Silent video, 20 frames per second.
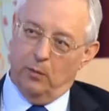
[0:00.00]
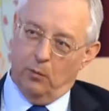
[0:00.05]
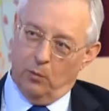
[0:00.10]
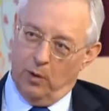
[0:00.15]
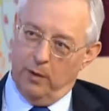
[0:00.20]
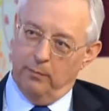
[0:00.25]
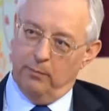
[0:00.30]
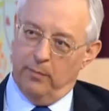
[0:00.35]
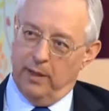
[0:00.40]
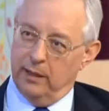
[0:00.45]
but
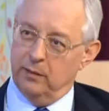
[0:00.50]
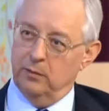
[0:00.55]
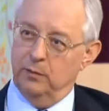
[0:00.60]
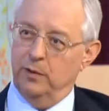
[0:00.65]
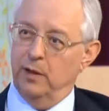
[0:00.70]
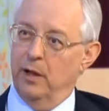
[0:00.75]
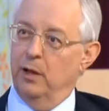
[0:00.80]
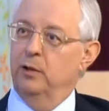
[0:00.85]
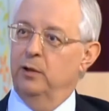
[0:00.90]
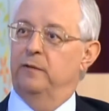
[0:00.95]
what
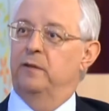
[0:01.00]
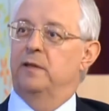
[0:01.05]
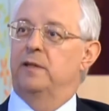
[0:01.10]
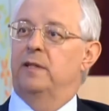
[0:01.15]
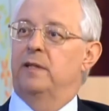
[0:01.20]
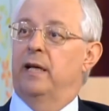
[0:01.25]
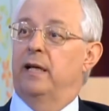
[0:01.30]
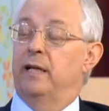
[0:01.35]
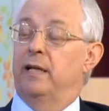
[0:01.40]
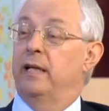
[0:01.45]
Michael Gove
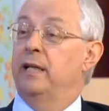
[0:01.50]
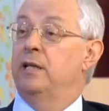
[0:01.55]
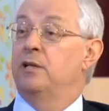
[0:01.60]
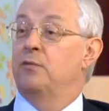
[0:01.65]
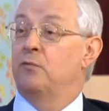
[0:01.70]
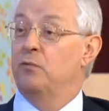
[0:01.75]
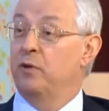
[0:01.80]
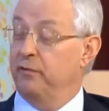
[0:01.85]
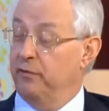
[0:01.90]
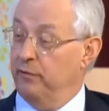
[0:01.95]
has said,
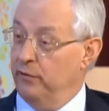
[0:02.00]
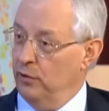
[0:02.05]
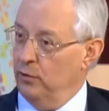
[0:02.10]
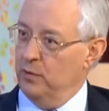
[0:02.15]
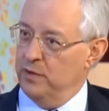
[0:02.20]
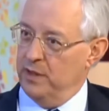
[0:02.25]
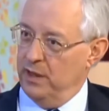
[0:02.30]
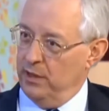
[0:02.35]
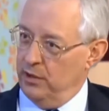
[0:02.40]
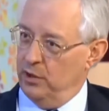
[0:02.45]
he's
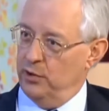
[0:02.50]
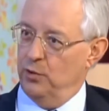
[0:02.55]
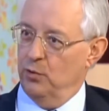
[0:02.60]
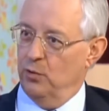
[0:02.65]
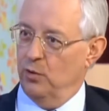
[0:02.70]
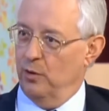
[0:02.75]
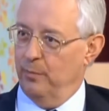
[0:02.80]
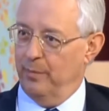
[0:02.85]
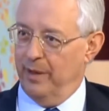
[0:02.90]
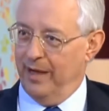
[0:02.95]
refusing to
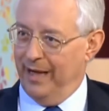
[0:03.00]
talk